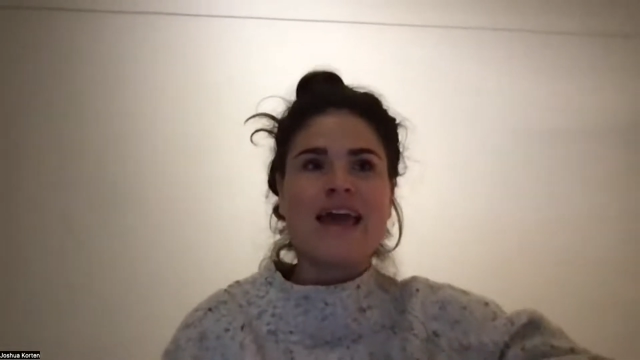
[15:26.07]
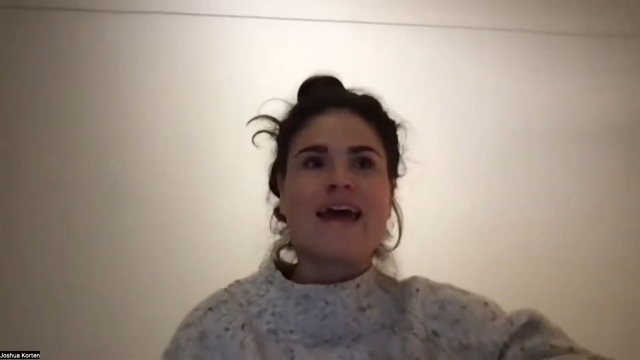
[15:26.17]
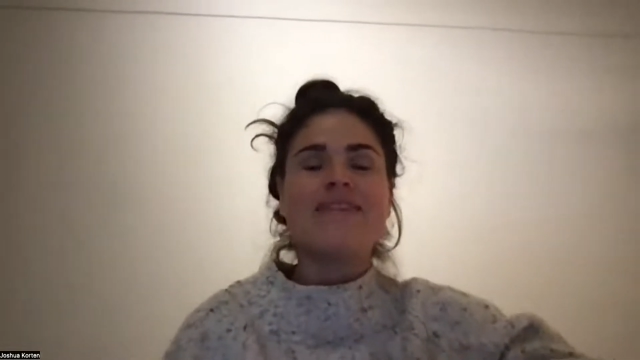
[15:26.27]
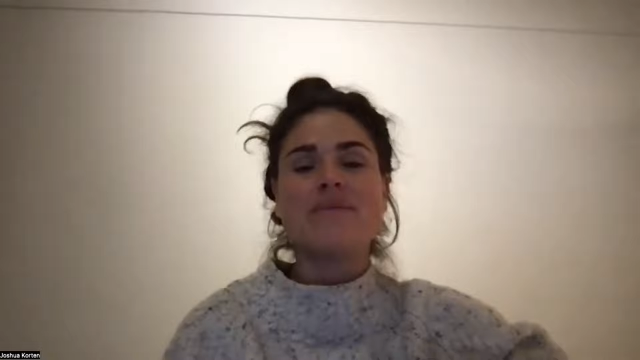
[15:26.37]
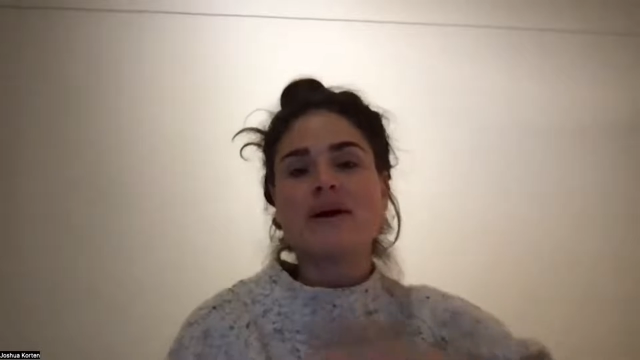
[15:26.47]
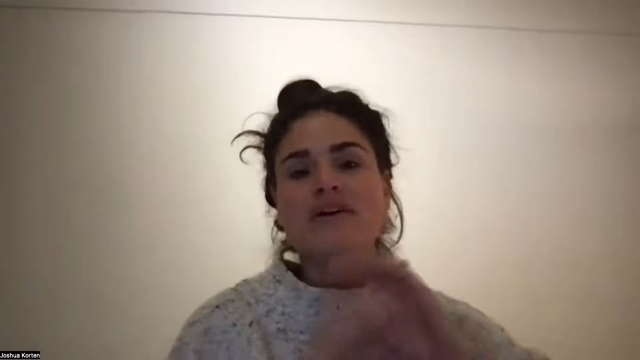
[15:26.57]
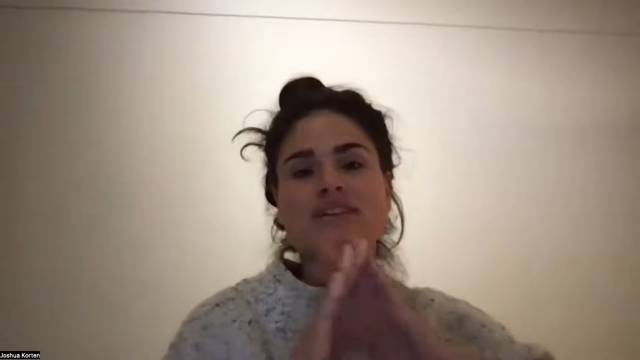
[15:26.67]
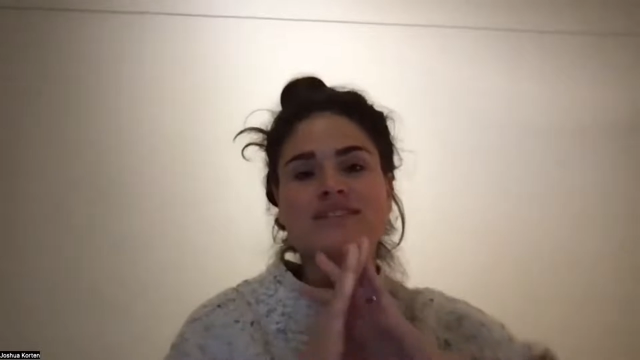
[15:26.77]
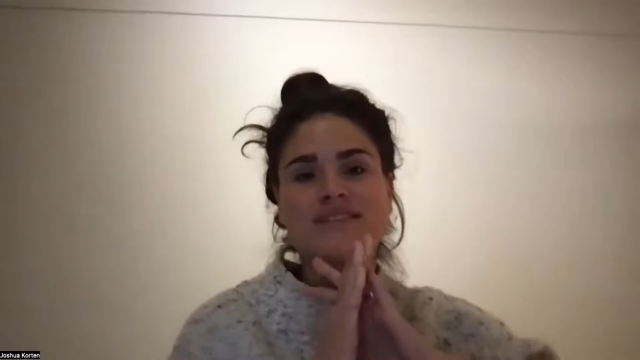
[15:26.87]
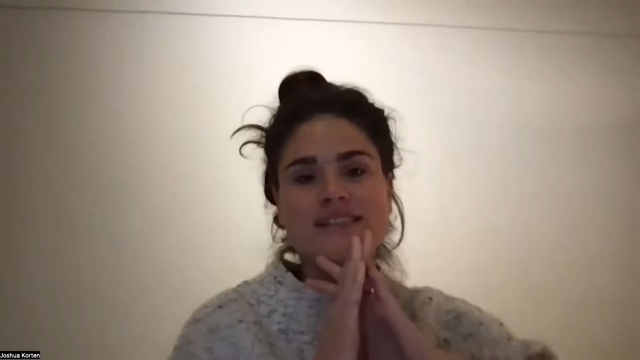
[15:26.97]
and their
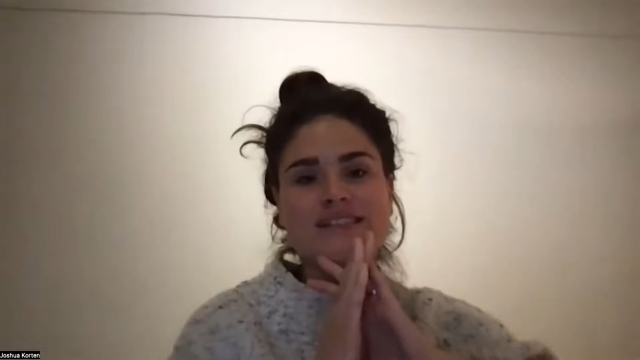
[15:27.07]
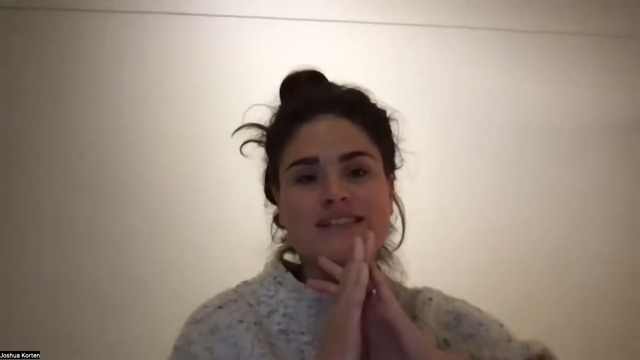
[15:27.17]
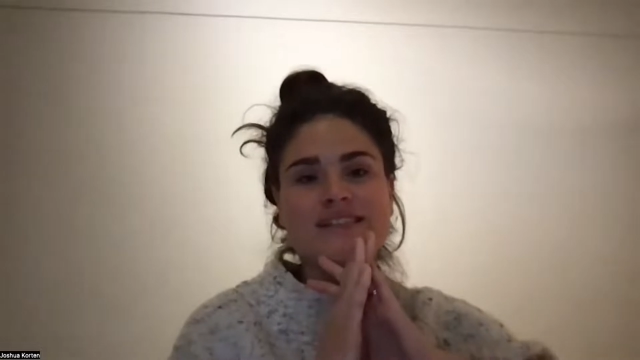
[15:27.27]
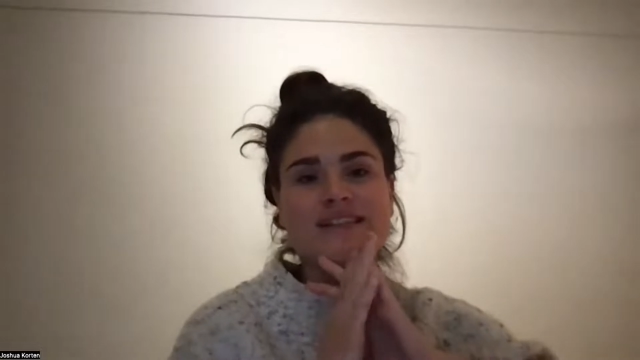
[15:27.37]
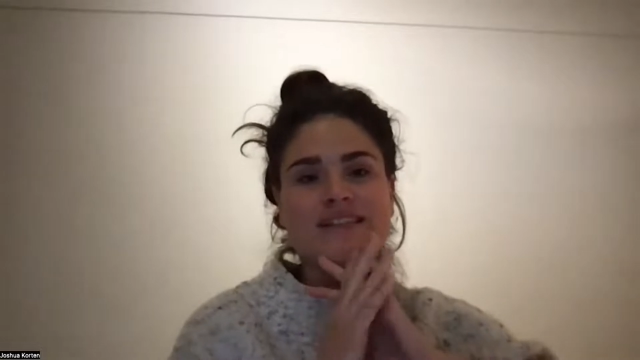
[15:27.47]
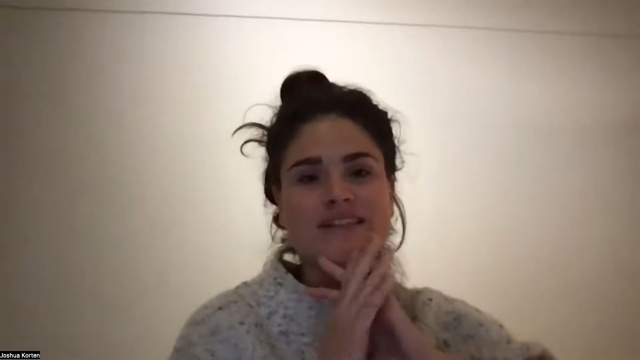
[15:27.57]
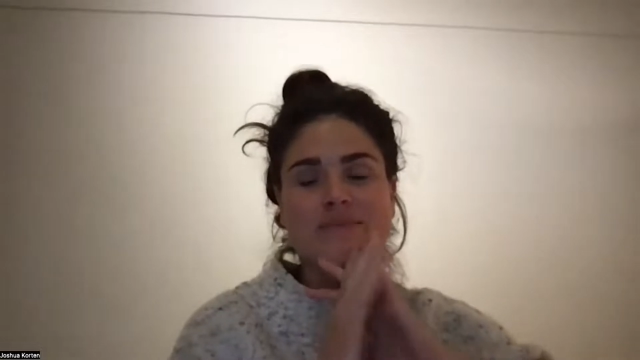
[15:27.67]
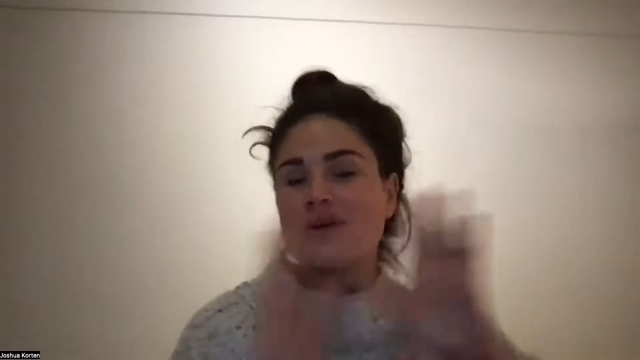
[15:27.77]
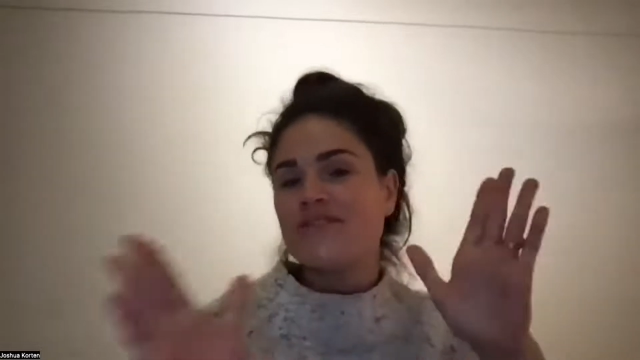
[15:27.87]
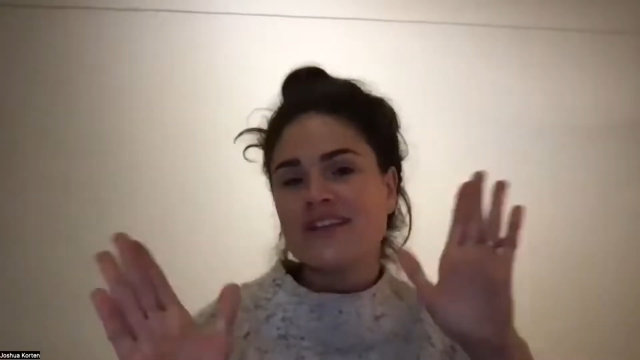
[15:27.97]
pelvis is the
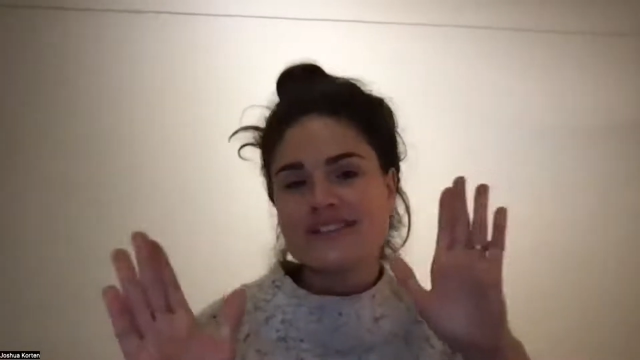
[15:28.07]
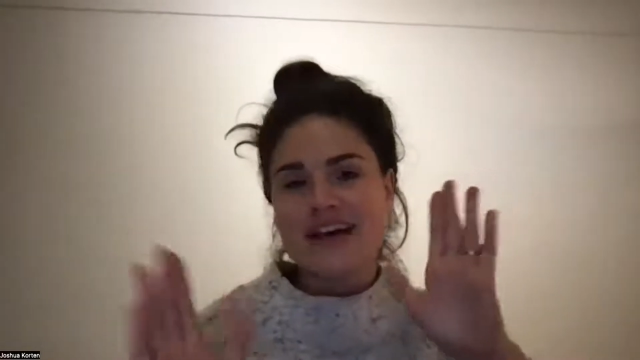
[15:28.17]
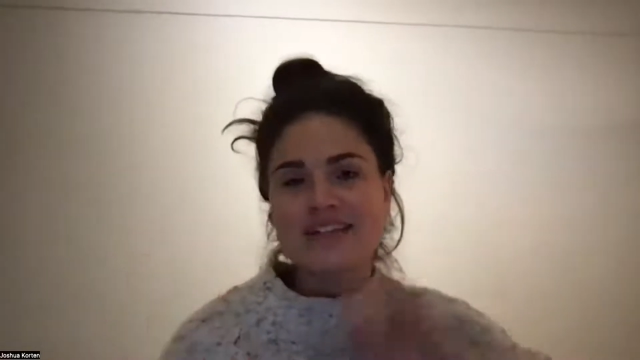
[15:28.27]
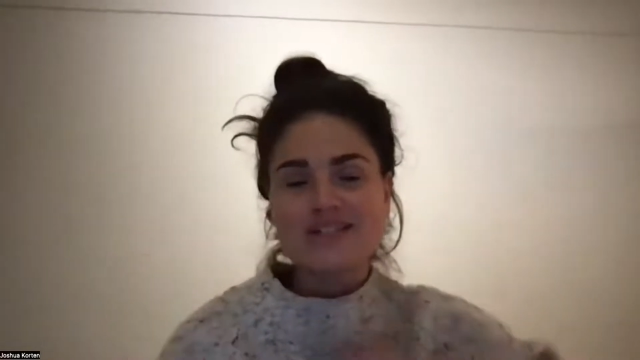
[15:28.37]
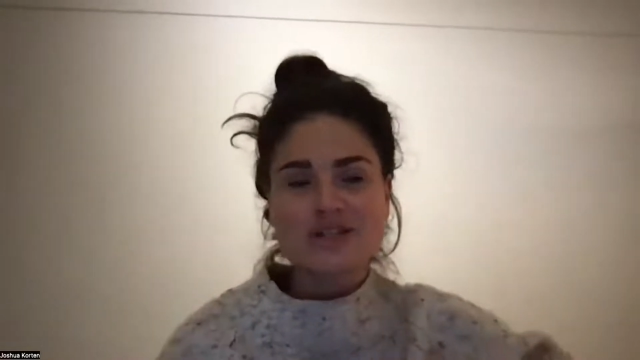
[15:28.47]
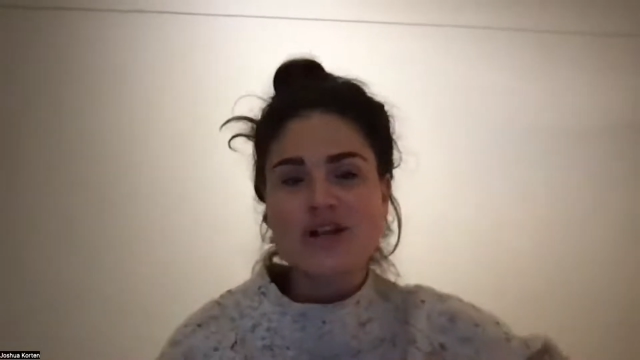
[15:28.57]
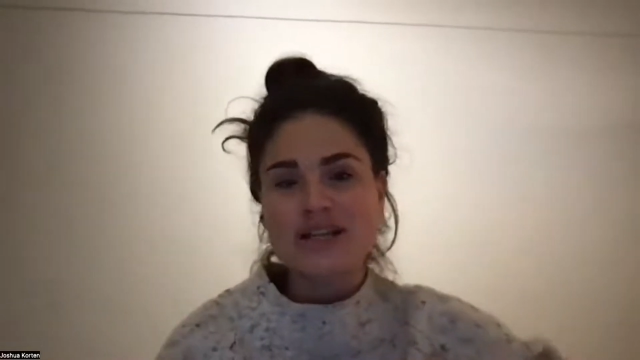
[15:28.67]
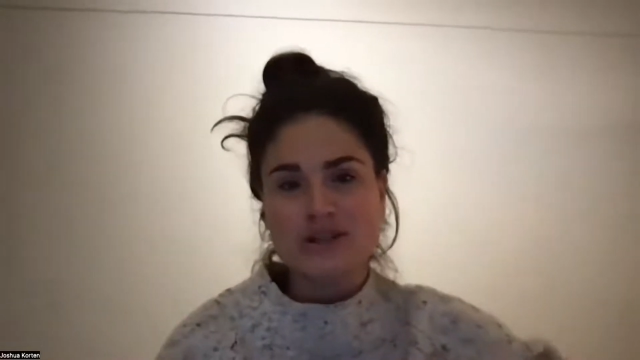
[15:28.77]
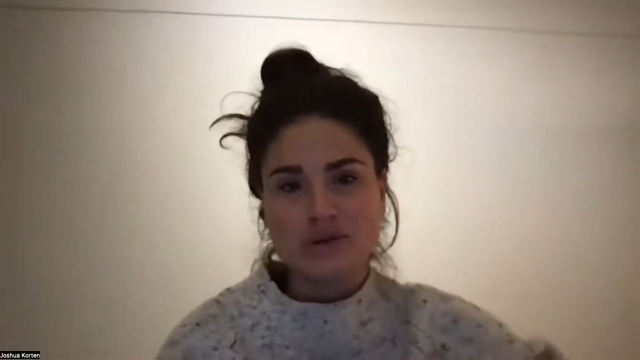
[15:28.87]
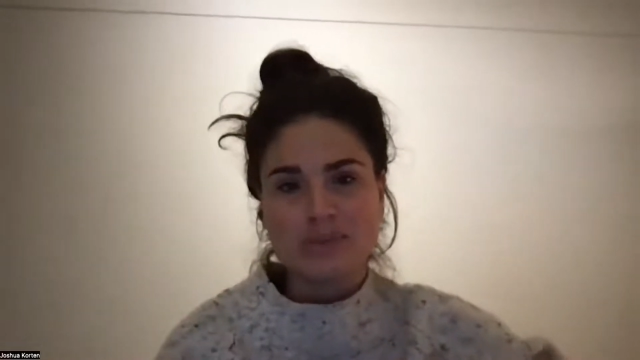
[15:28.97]
perfect size,
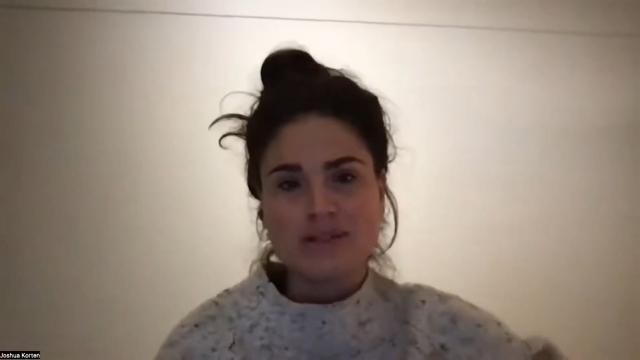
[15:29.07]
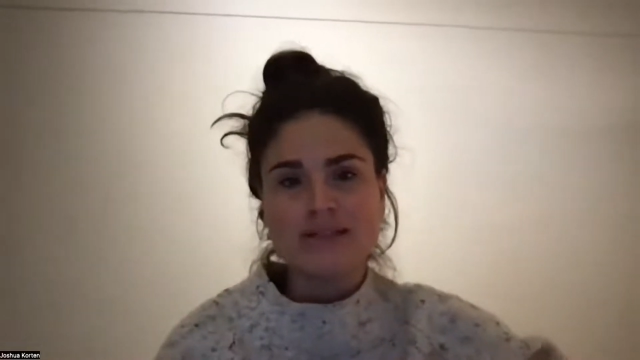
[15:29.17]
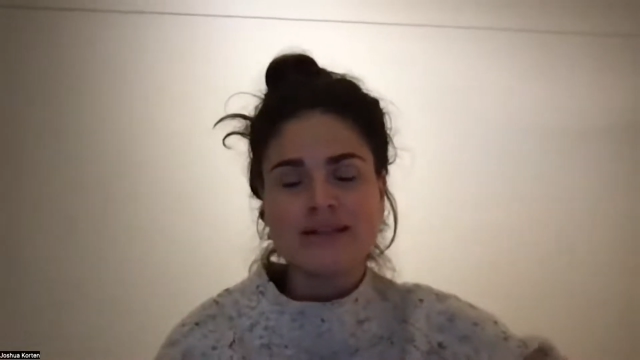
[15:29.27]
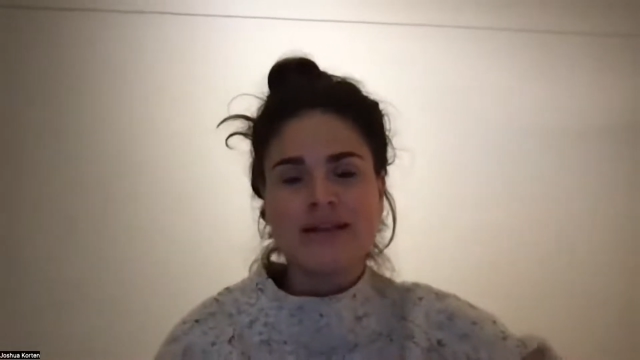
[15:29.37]
totally normal.